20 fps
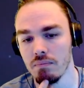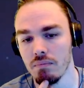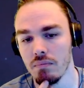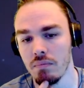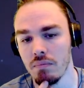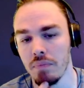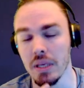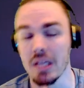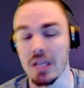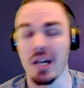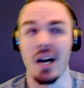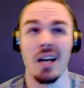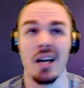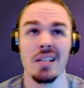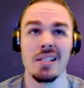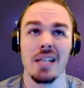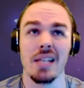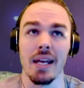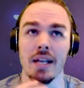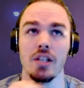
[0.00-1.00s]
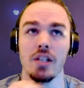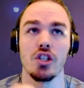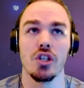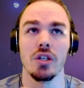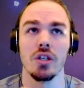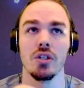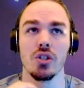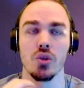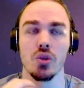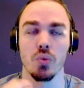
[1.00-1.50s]
because
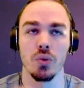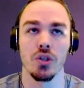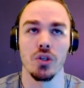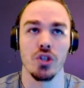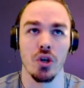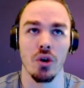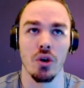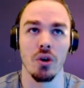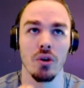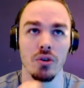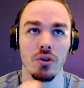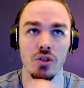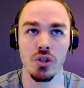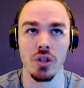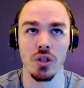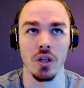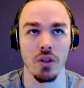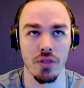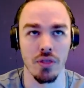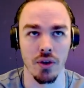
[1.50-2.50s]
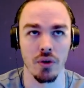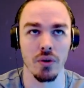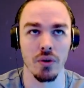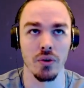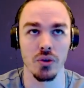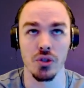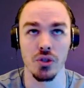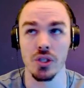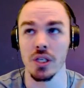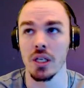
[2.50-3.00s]
ancients return to the ethereal
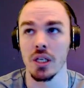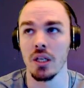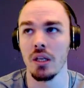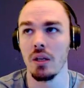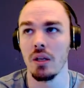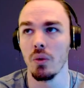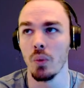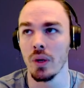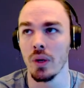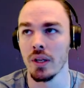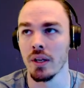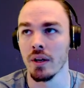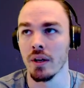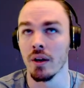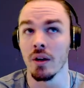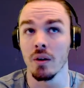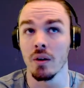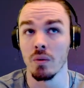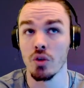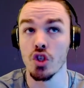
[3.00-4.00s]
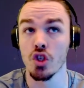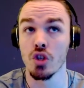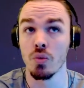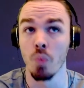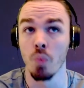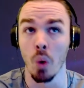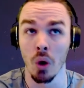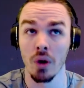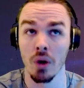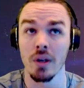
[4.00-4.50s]
sea when their
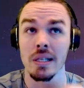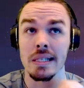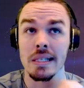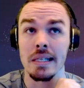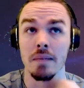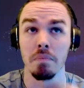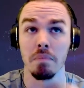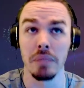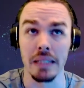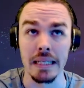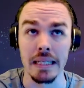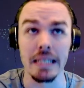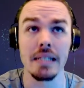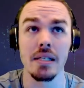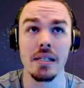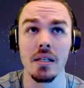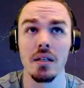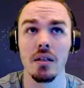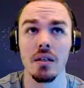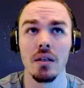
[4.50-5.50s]
work is complete,